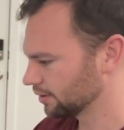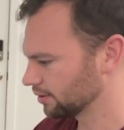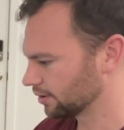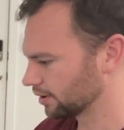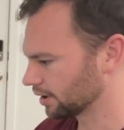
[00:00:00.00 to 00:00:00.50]

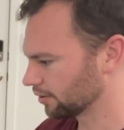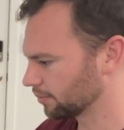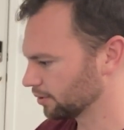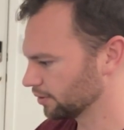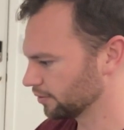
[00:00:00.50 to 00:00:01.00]
So I'm gonna
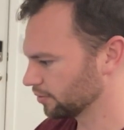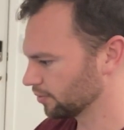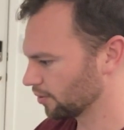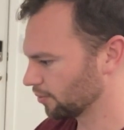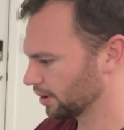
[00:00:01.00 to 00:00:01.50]
remove
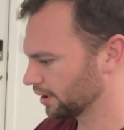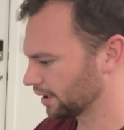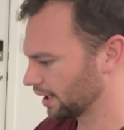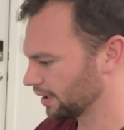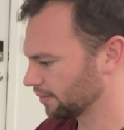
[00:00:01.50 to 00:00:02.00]
the one that
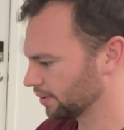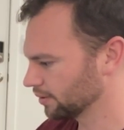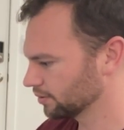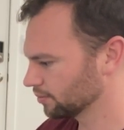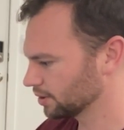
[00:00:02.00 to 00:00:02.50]
I hate the most,